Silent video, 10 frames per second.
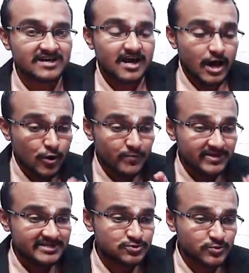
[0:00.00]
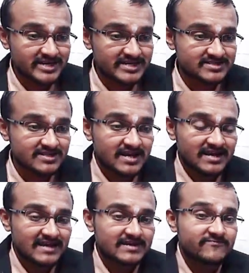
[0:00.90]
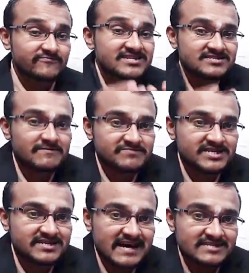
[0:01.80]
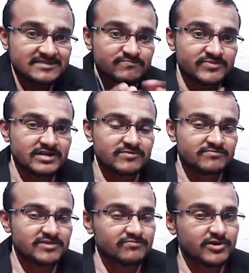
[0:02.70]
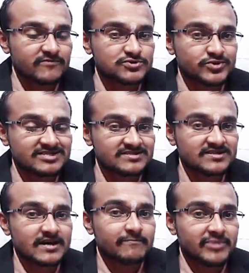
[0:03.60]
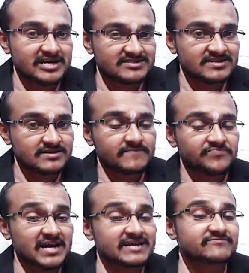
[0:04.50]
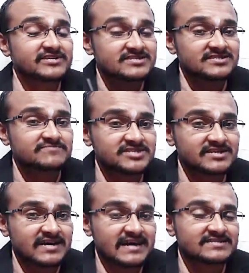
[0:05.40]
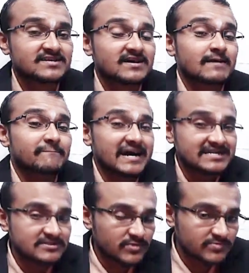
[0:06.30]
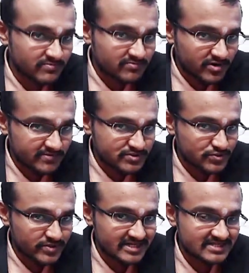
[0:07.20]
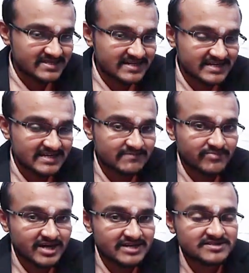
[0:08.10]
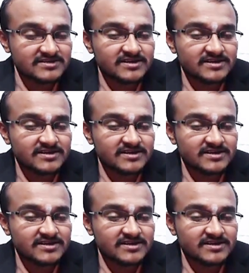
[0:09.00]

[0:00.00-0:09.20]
How many students, like which subject has minimum number of students passing and which subject has maximum number of students getting passed?